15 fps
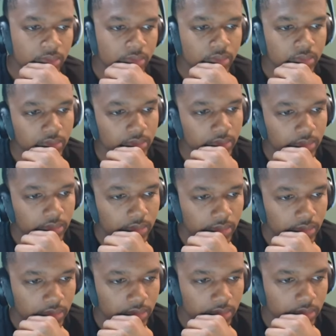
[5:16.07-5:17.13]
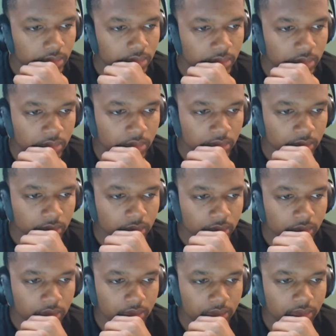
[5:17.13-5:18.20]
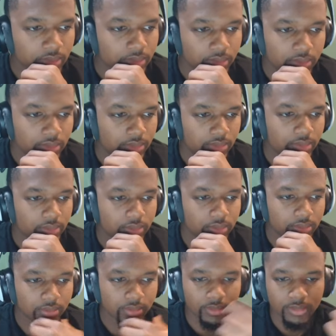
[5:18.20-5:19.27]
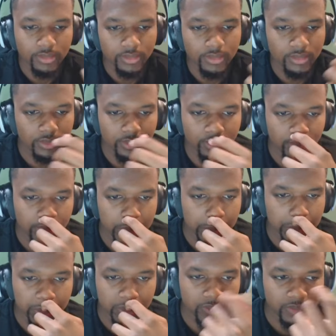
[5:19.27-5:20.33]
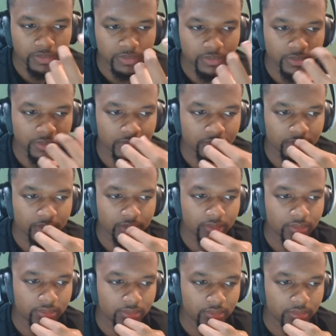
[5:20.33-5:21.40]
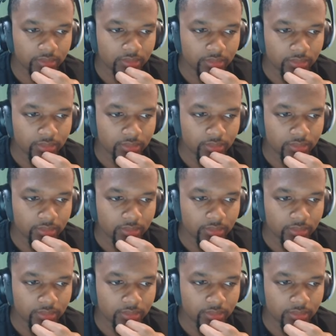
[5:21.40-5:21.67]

No words are spoken by the person on screen.